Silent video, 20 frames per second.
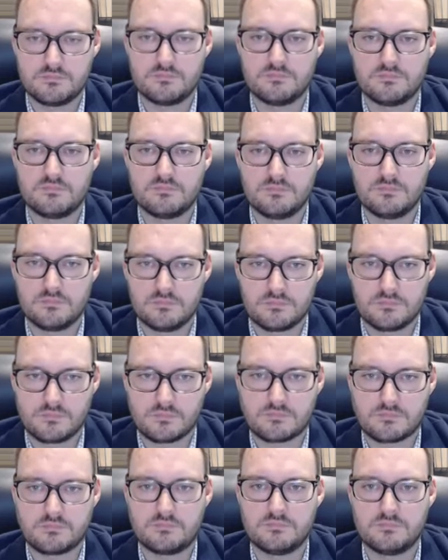
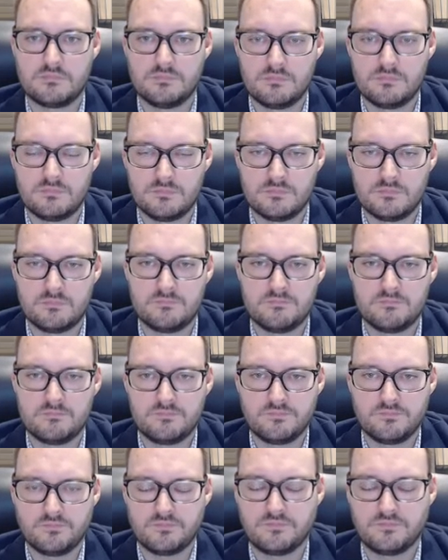
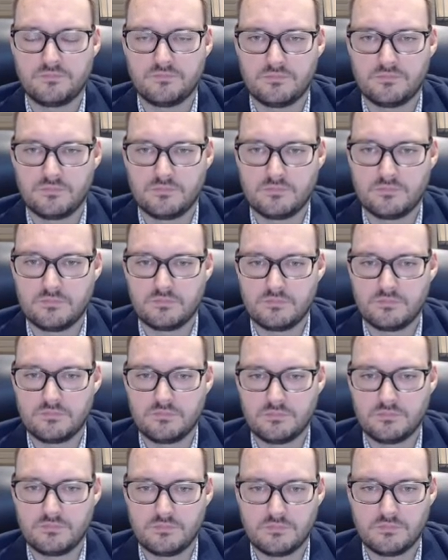
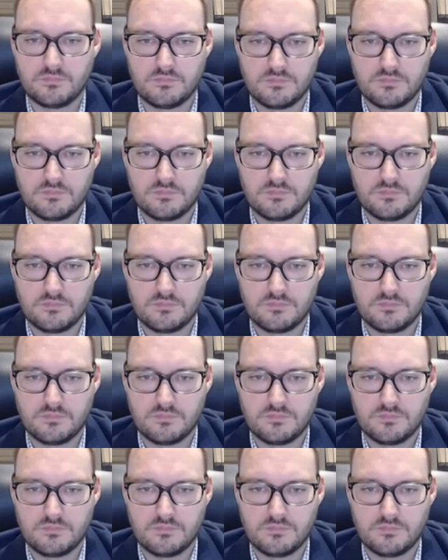[no speech]